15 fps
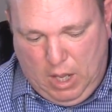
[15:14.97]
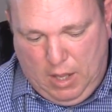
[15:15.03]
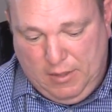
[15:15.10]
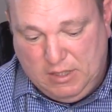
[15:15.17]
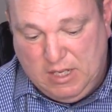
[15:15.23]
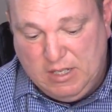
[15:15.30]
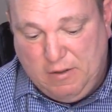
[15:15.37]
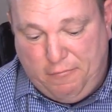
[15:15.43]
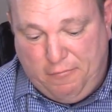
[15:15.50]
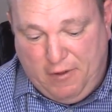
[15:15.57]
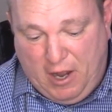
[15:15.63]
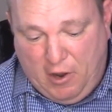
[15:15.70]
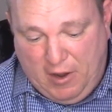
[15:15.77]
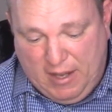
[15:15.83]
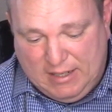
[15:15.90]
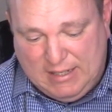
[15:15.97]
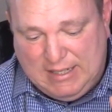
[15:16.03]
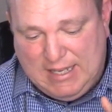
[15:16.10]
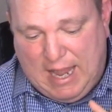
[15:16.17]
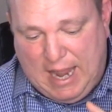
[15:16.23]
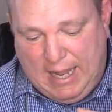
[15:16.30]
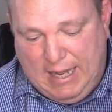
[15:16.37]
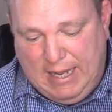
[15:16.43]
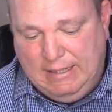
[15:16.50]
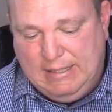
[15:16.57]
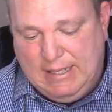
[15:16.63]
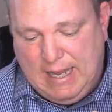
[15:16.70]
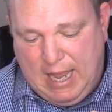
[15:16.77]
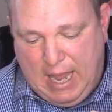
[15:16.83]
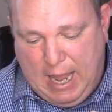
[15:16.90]
This is a very exciting
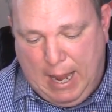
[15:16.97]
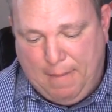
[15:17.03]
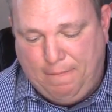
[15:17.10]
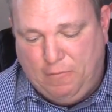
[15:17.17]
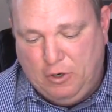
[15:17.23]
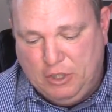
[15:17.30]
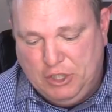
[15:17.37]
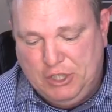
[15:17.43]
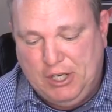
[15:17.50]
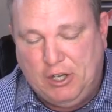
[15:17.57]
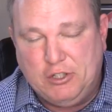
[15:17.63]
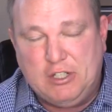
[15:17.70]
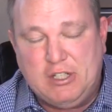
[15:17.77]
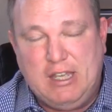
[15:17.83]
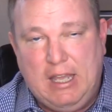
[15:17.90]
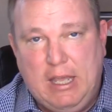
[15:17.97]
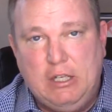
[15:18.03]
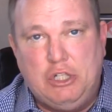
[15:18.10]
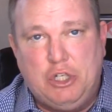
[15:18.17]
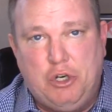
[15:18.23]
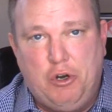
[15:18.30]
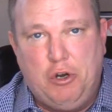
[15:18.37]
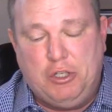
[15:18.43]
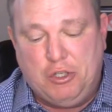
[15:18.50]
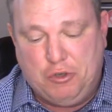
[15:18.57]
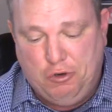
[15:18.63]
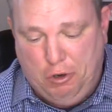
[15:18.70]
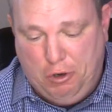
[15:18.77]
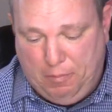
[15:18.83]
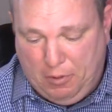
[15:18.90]
time for Chelsea Insurance
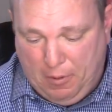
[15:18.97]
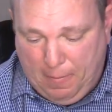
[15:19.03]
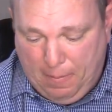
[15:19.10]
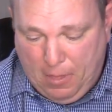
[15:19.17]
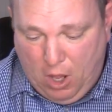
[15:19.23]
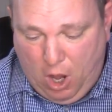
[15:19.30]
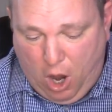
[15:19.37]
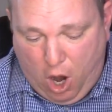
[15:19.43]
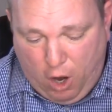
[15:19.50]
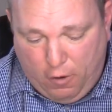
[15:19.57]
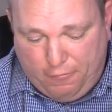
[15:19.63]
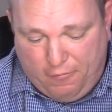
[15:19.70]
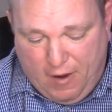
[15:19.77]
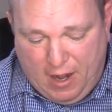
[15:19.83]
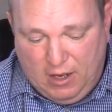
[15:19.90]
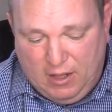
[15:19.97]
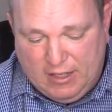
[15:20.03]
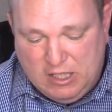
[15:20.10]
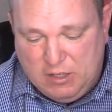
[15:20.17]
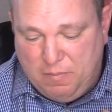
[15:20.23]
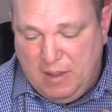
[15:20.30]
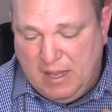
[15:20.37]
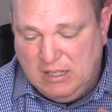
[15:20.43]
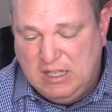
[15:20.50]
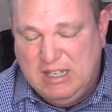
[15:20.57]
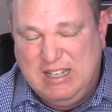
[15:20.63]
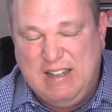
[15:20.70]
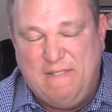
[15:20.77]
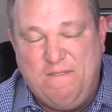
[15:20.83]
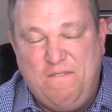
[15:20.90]
Group. Our final expense
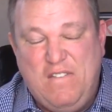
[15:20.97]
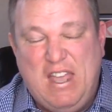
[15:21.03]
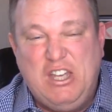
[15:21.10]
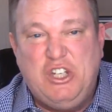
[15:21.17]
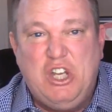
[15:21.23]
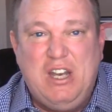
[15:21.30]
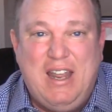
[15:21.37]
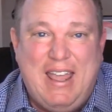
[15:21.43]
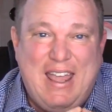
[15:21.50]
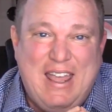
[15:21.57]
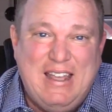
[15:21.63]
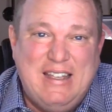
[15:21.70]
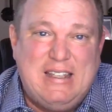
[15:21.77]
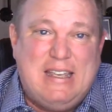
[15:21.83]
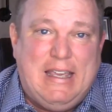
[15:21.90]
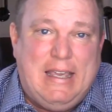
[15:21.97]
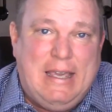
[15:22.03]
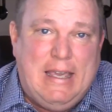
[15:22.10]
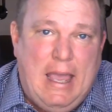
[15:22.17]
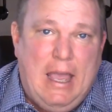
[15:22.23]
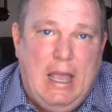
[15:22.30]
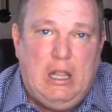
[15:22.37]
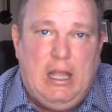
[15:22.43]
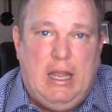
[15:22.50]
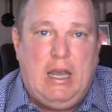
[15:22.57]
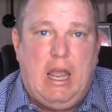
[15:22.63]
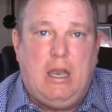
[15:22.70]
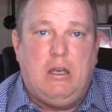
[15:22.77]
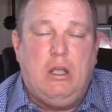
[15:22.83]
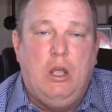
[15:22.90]
division is killing
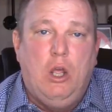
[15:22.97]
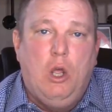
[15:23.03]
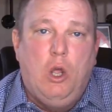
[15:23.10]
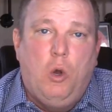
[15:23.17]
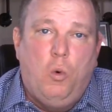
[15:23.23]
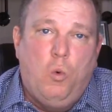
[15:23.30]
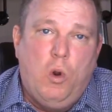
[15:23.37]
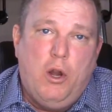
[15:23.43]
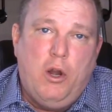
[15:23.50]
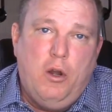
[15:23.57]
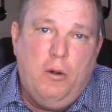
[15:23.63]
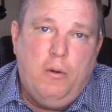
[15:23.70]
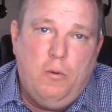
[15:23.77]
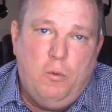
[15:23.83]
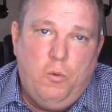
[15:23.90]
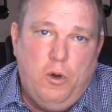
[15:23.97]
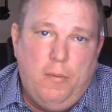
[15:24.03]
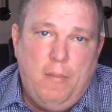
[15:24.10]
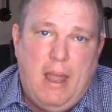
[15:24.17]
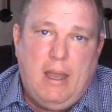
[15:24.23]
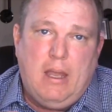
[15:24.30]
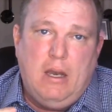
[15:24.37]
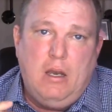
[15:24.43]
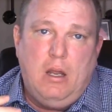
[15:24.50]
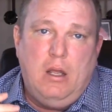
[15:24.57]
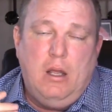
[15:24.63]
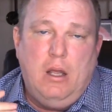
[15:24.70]
it. We're making